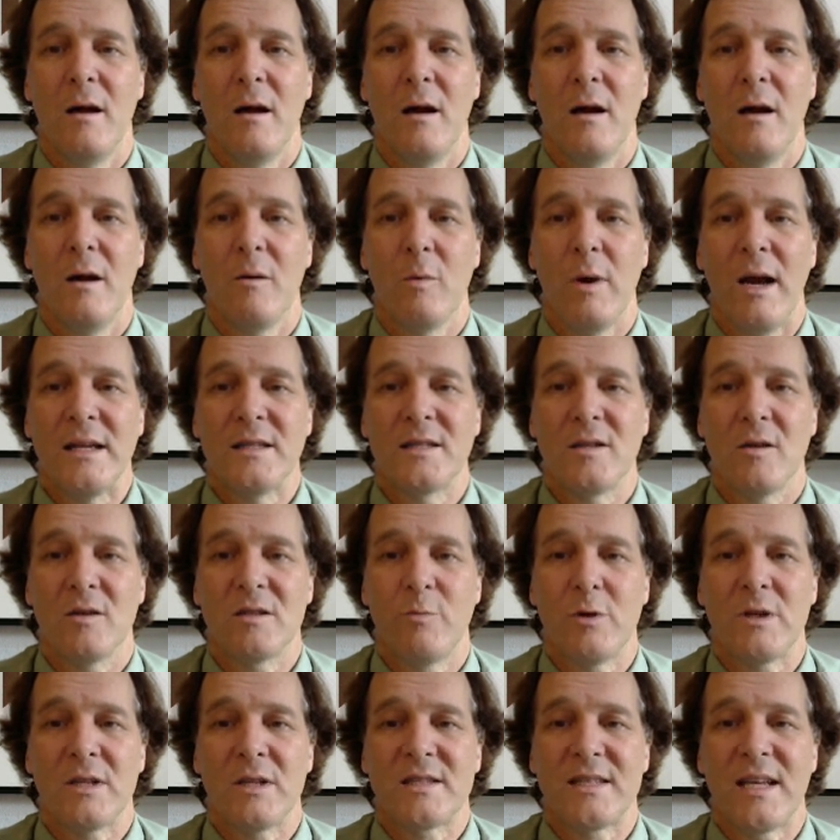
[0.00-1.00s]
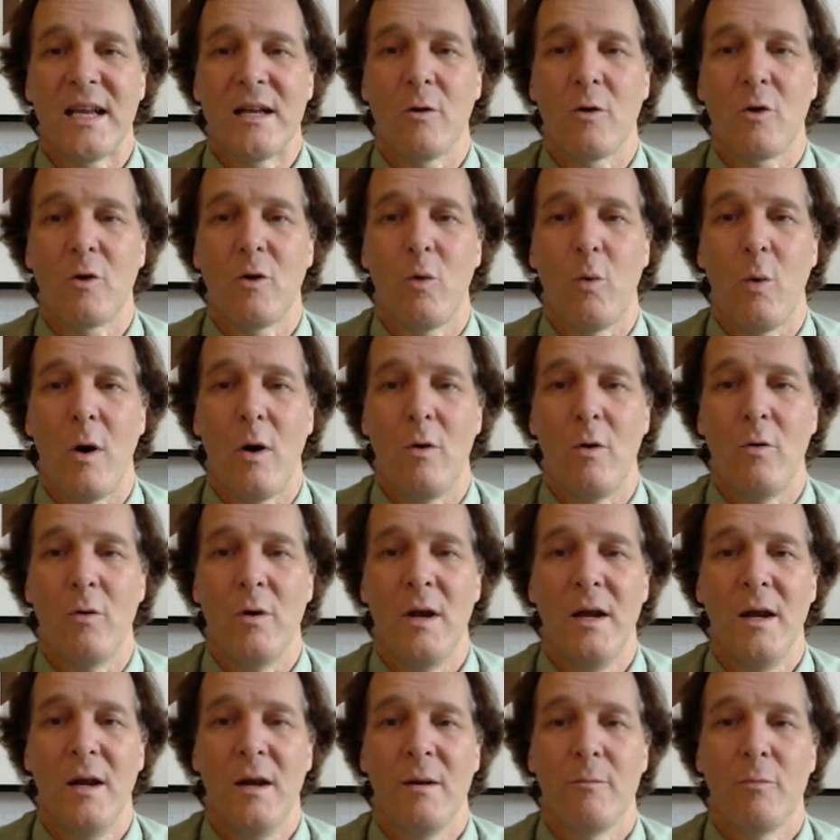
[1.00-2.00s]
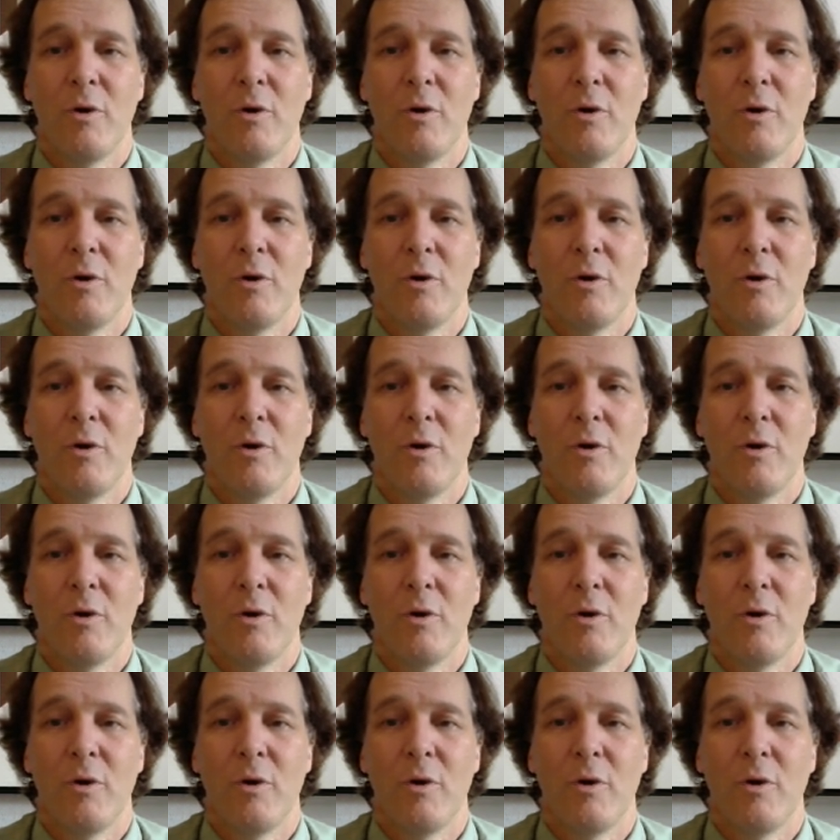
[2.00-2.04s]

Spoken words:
Right, so let's put a single quote,